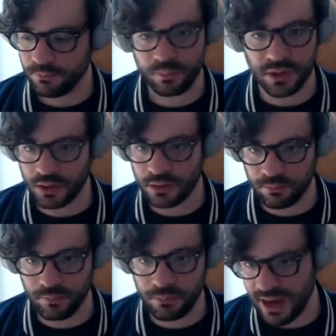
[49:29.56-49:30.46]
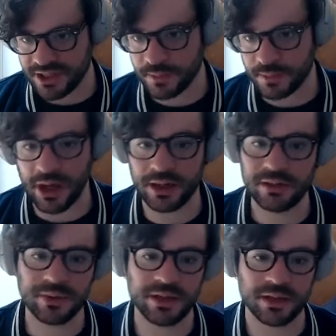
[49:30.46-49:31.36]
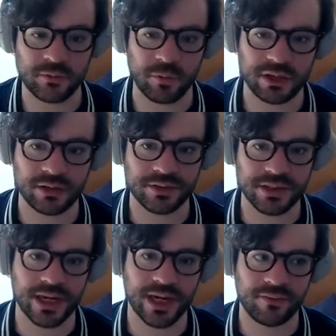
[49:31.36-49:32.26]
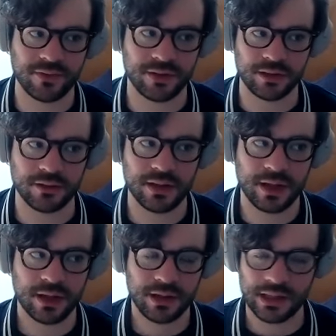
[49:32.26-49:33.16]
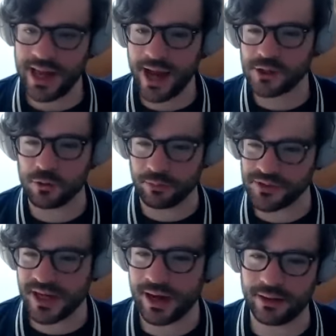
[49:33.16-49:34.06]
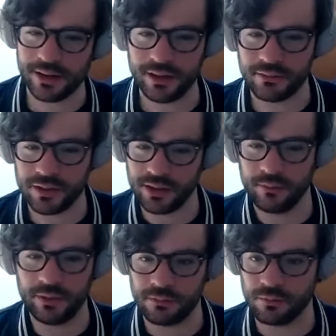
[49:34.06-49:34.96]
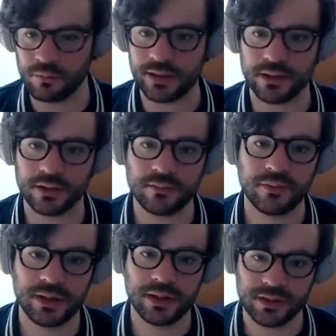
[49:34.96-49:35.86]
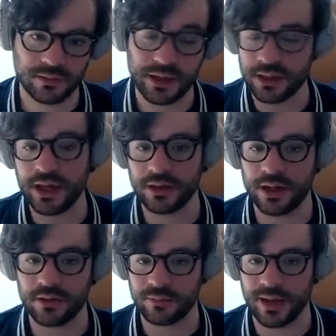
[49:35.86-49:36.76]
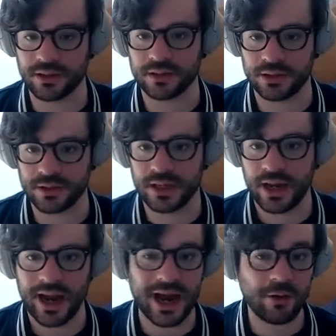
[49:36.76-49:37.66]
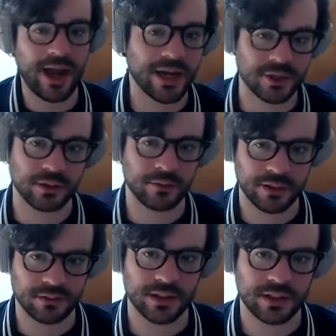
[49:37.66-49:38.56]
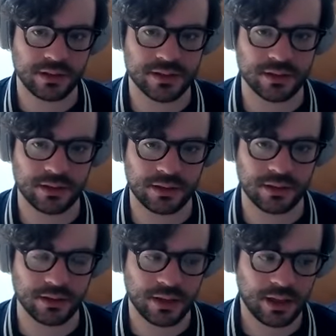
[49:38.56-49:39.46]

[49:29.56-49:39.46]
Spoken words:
their maximum height. Because when you just have the like actual brutality that we render. Like again, kind of going back to like just how casually we do it, I think is the thing that